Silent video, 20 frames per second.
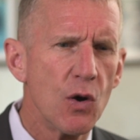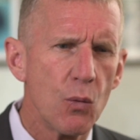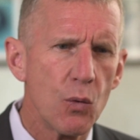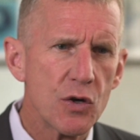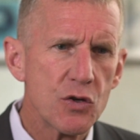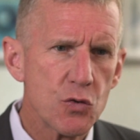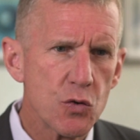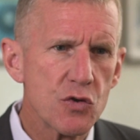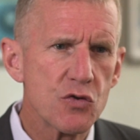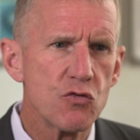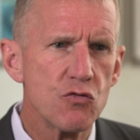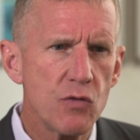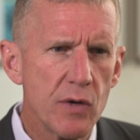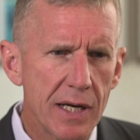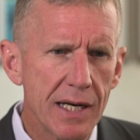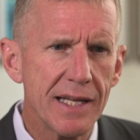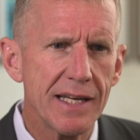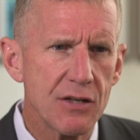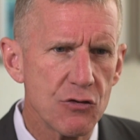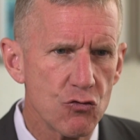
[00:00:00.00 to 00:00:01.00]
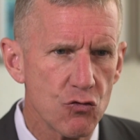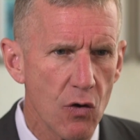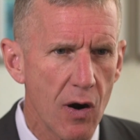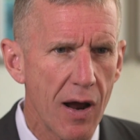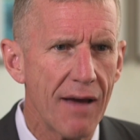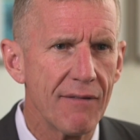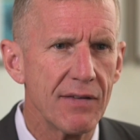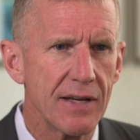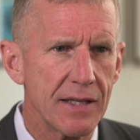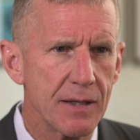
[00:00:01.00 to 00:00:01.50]
which was really
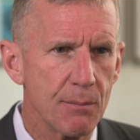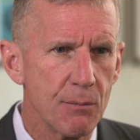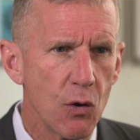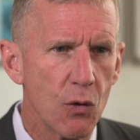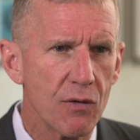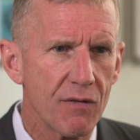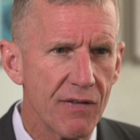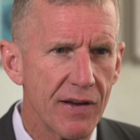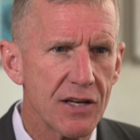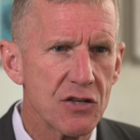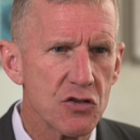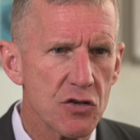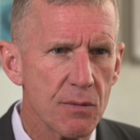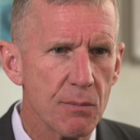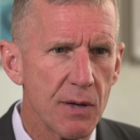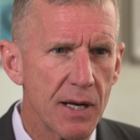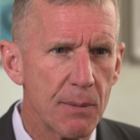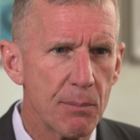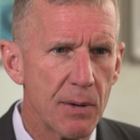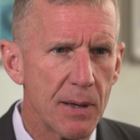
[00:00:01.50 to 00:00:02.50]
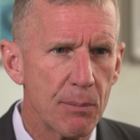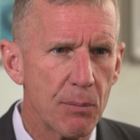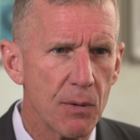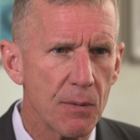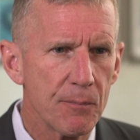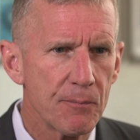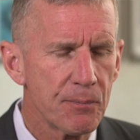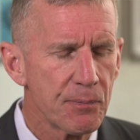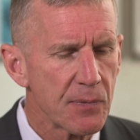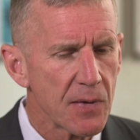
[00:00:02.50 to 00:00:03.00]
driving the motivation of many people.